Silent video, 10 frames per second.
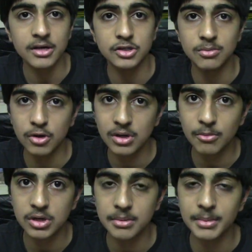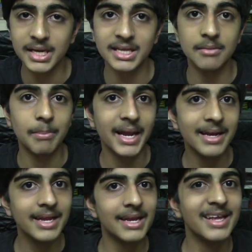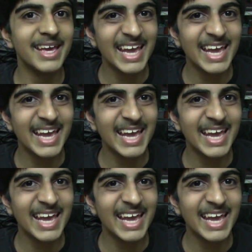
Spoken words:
Tomorrow I'm going to be making the Ben 10